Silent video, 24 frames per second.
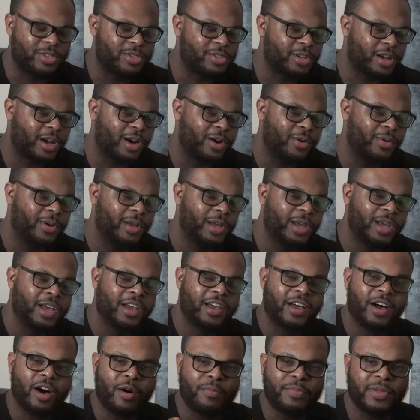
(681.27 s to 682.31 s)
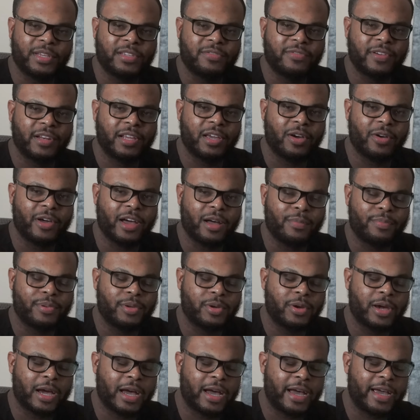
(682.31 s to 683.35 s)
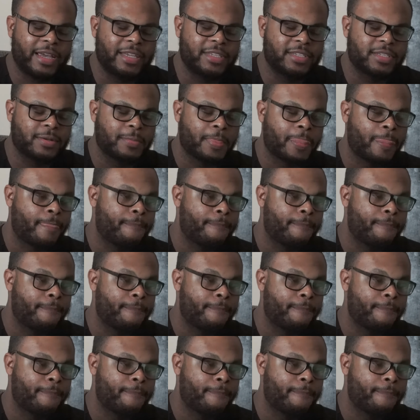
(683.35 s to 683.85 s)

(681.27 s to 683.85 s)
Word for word: So Hope this video helped you guys.